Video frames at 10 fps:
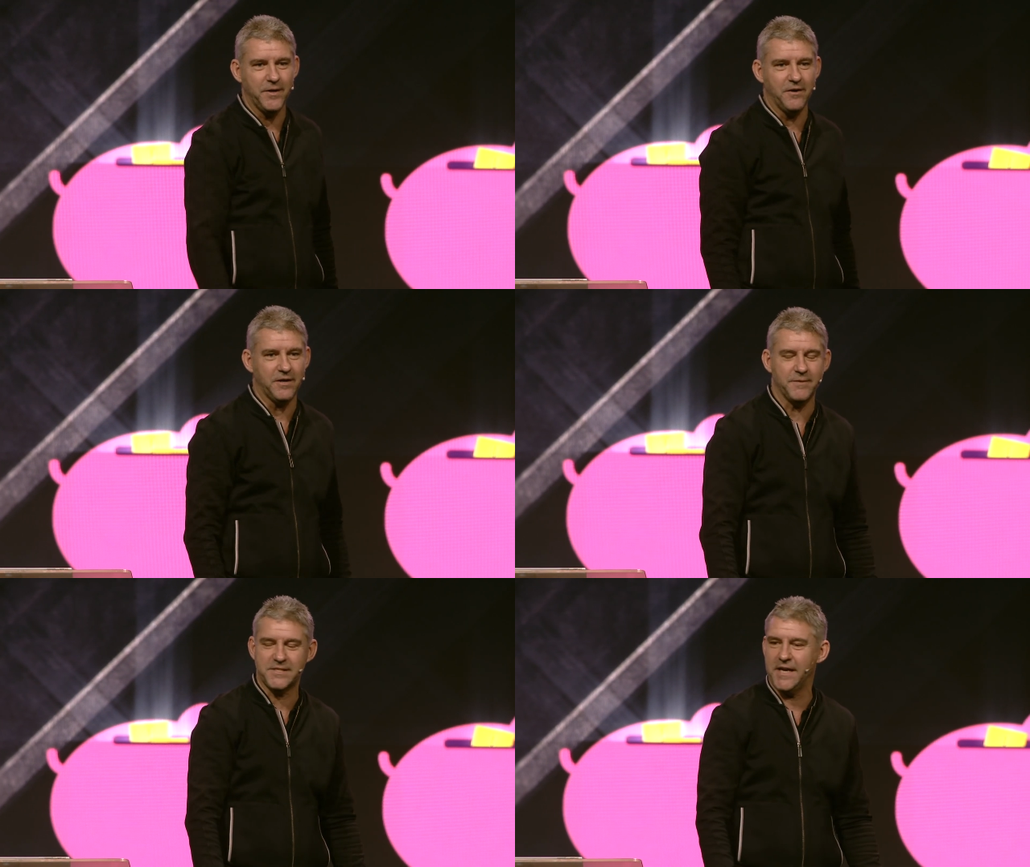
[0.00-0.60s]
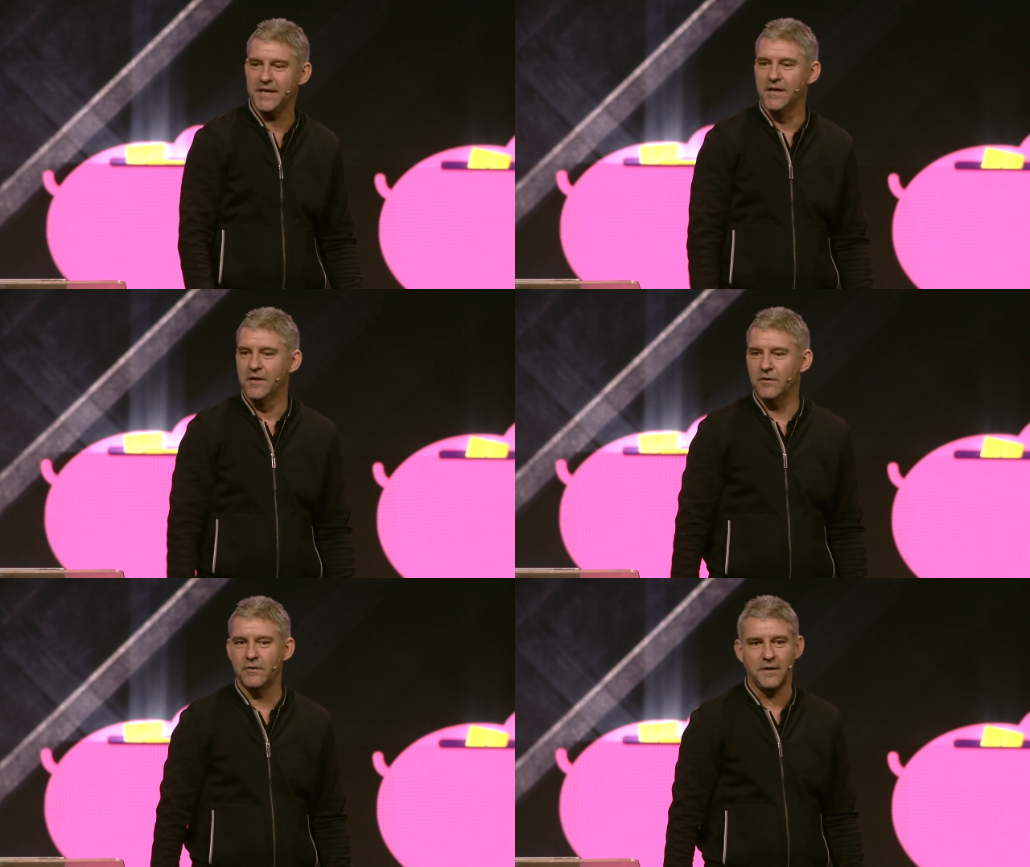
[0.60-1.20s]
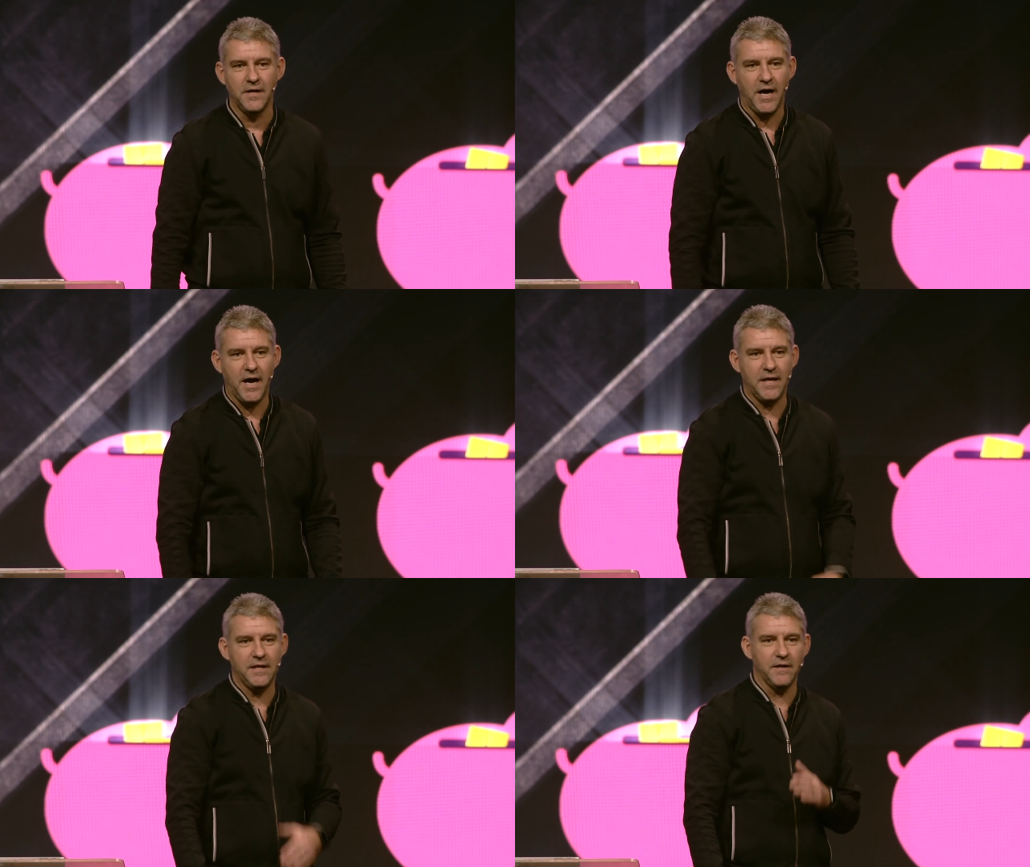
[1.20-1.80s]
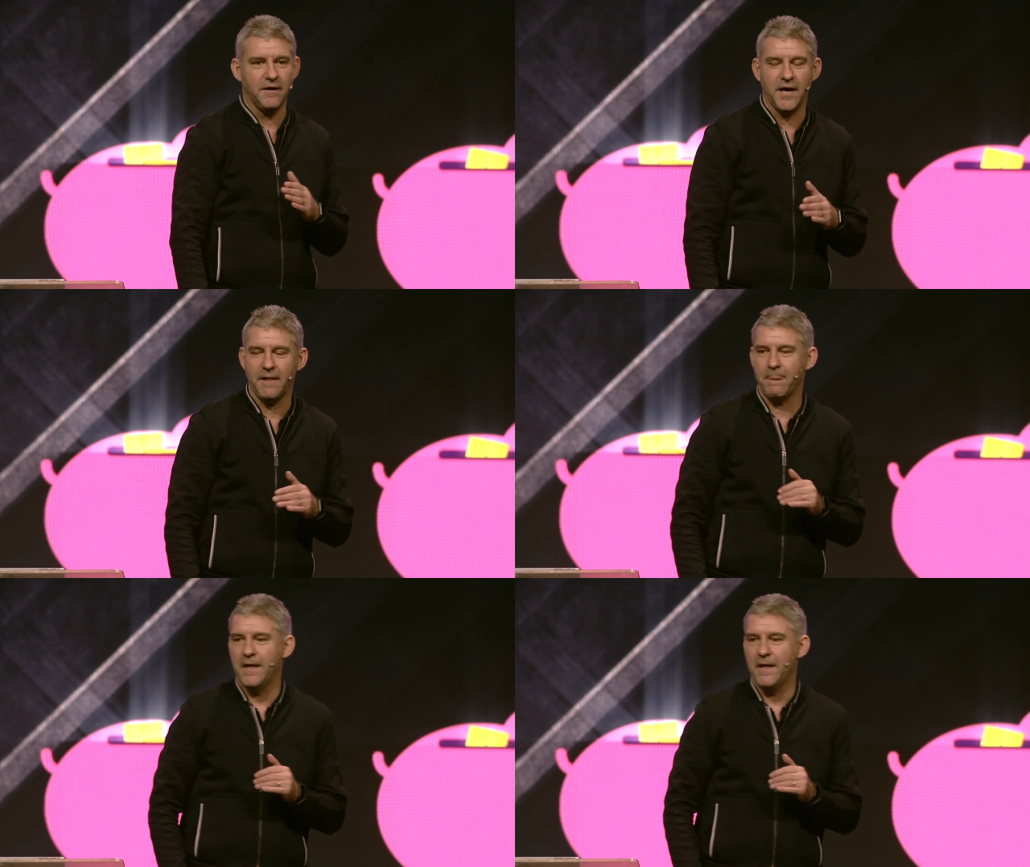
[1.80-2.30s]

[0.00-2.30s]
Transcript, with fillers: we're not going to say oh I, you know I,